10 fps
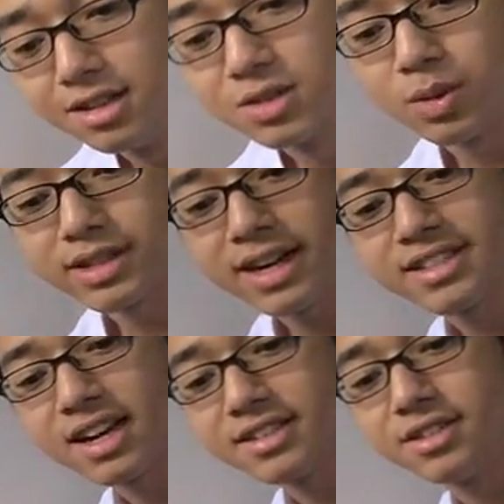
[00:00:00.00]
So what they
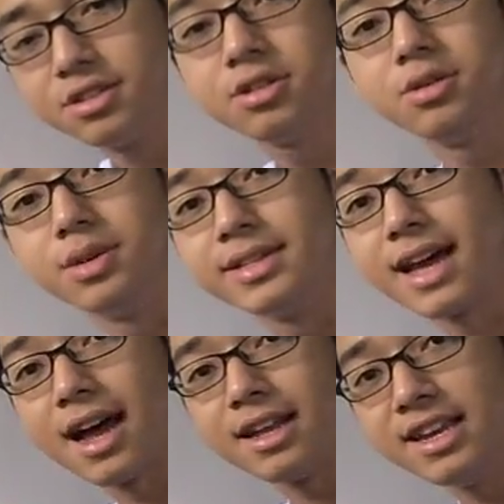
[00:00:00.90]
decided to do is
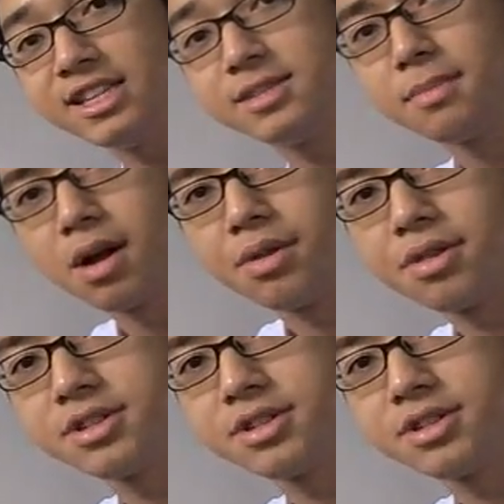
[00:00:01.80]
that each month,